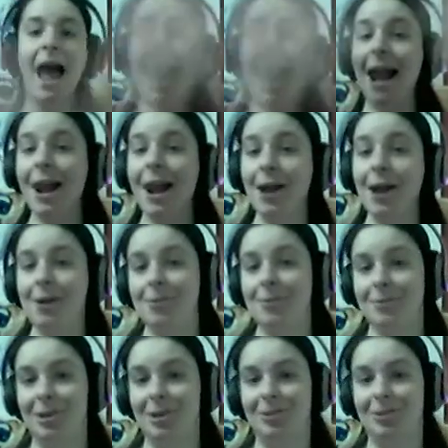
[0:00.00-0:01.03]
Hello
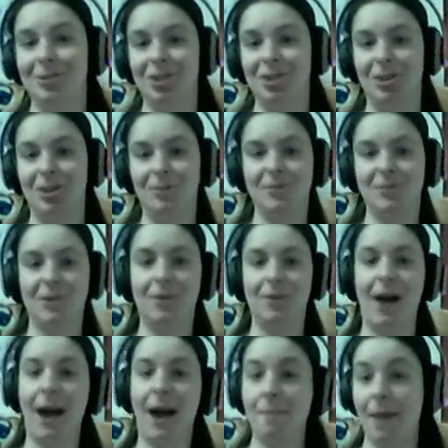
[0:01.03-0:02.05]
YouTube! So
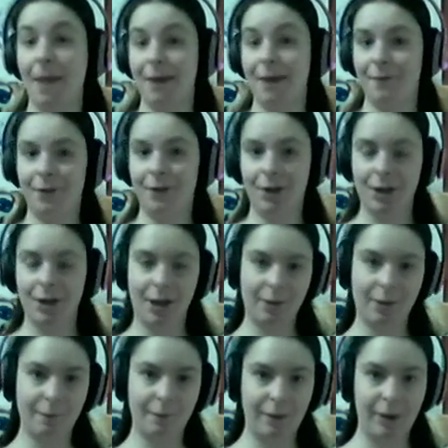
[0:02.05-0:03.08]
I'm back for another
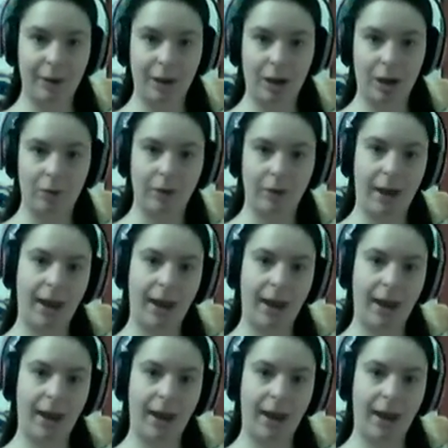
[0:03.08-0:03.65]
video,